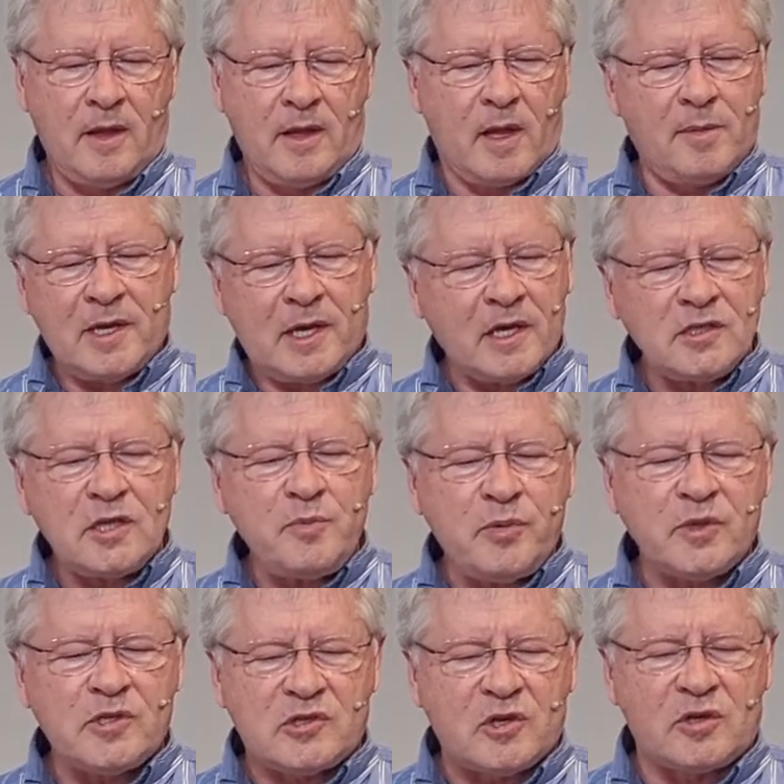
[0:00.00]
And because he
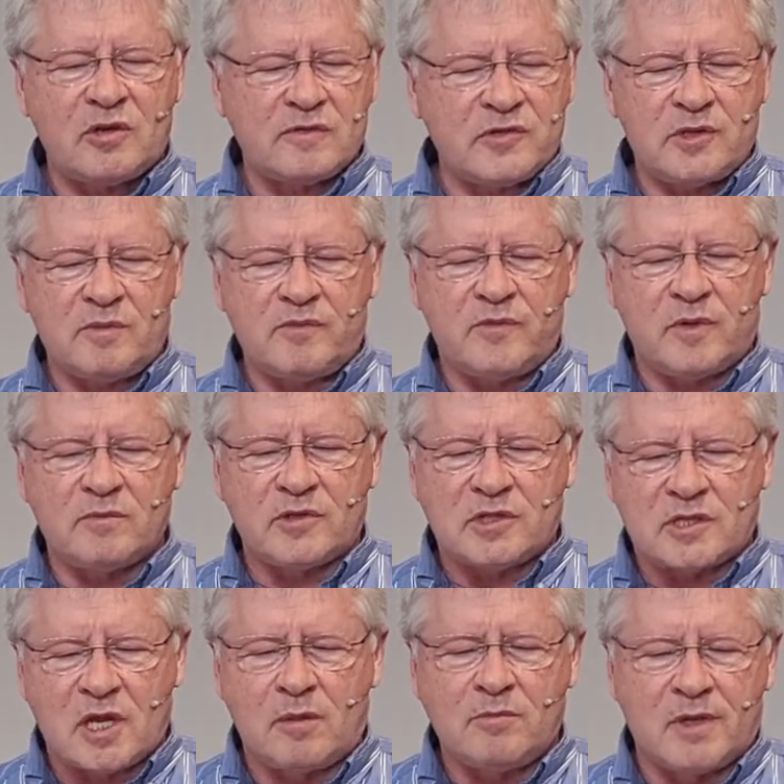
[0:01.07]
preserves them from
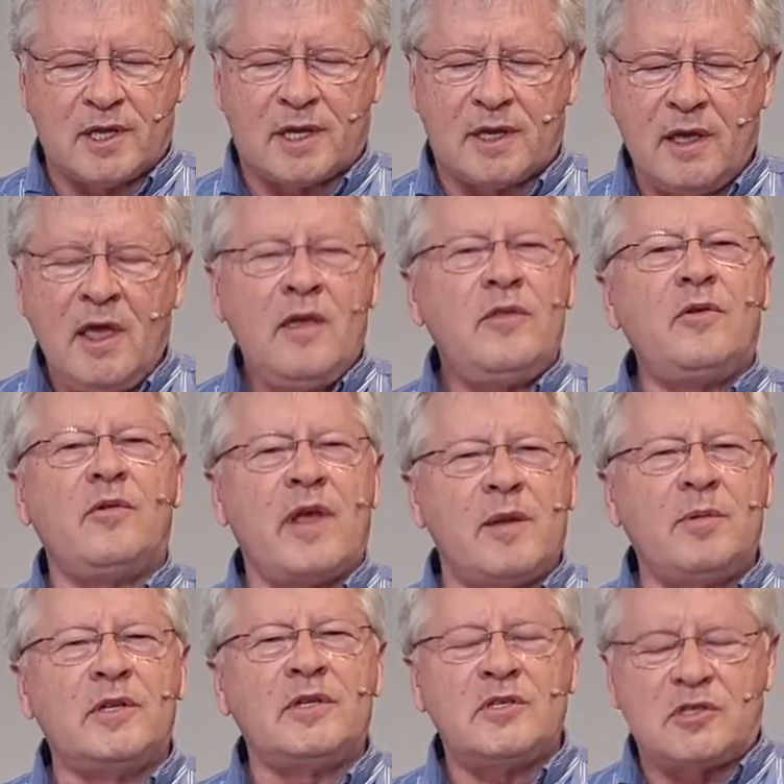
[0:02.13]
stumbling, they're
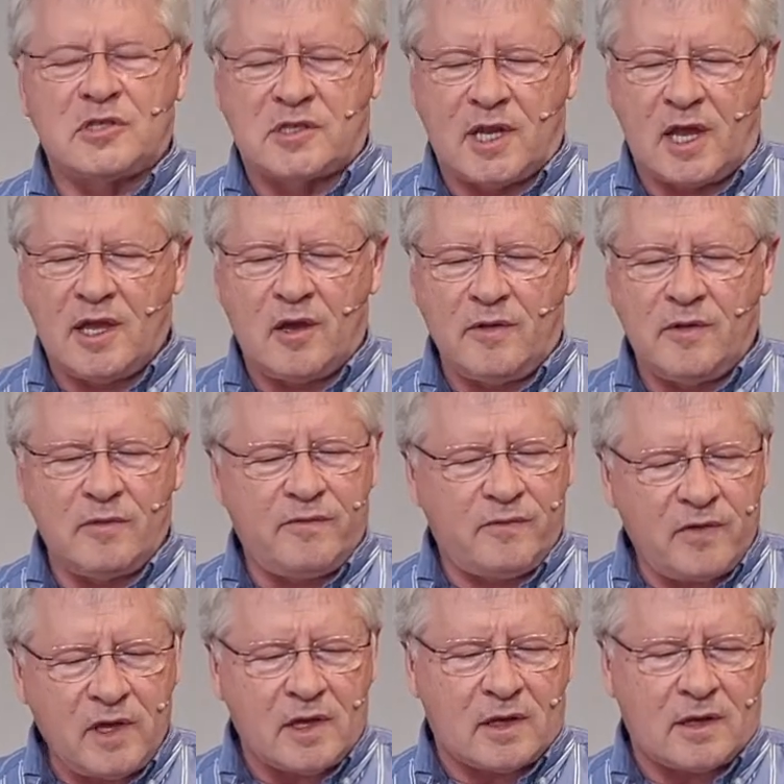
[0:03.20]
able to stay on their
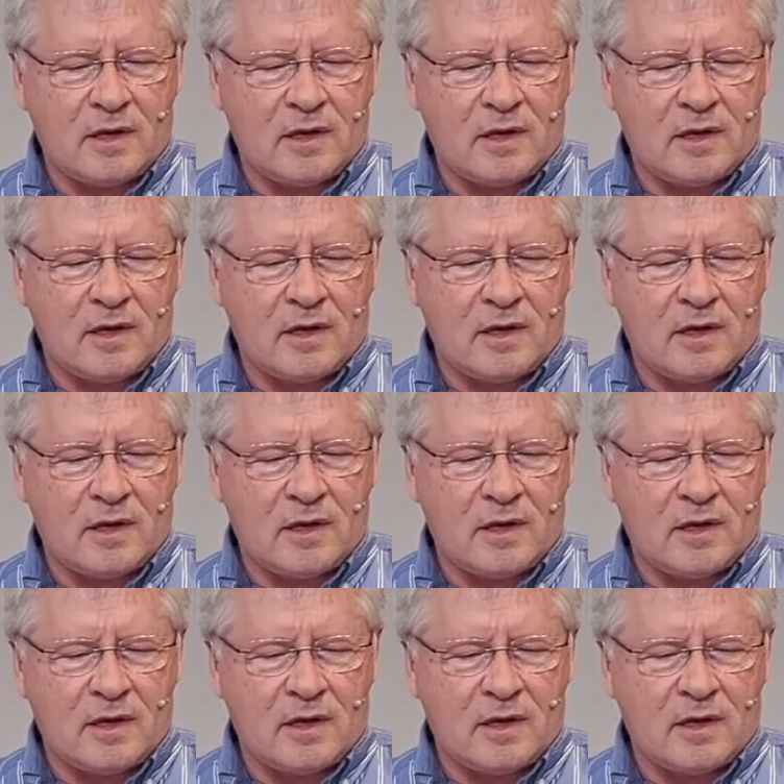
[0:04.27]
feet.